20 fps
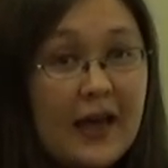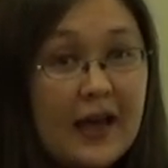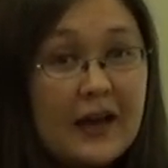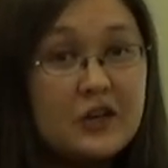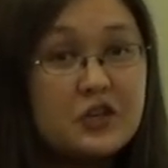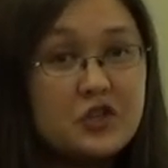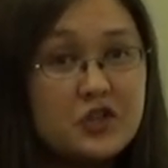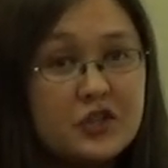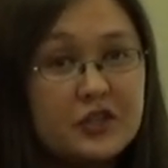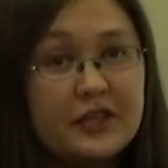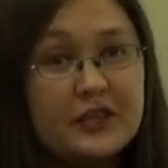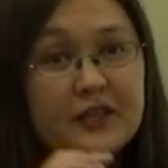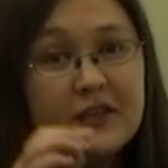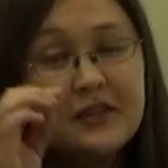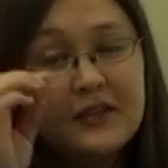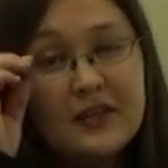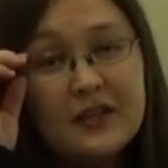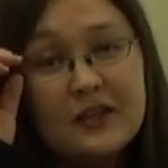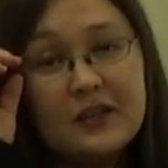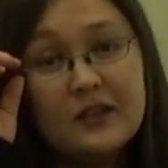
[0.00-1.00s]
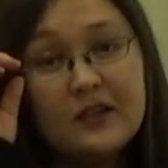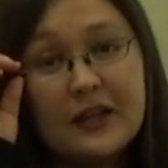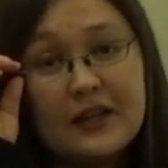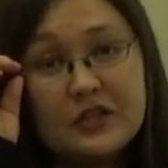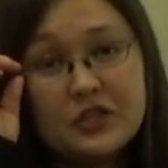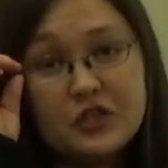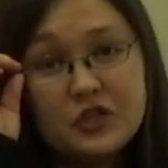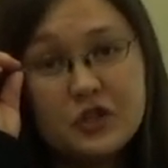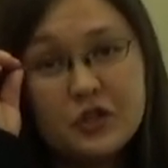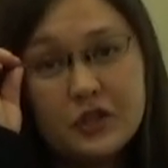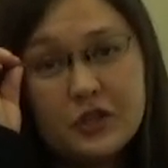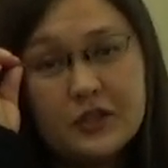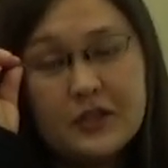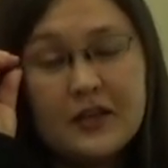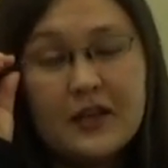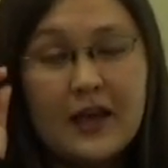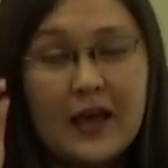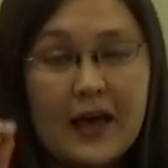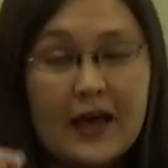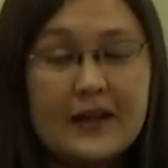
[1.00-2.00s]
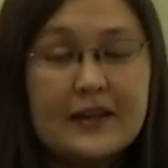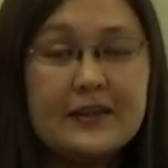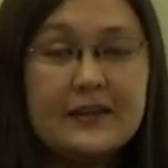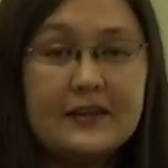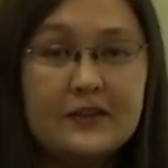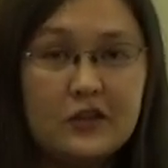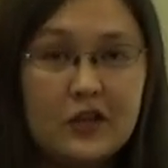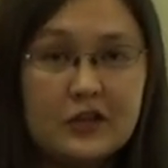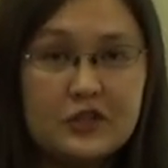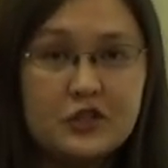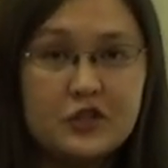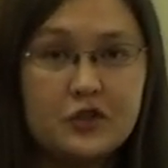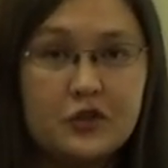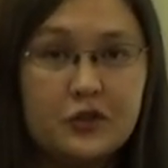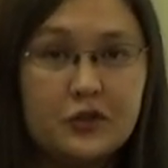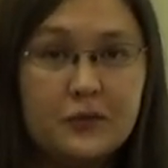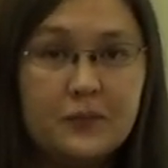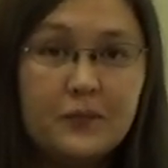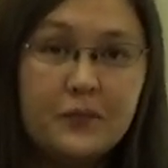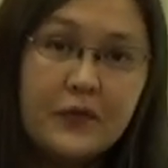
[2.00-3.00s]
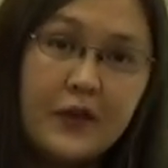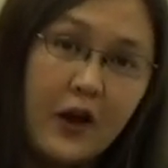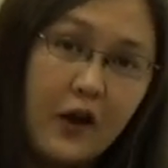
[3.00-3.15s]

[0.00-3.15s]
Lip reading: Actually, logical and illogical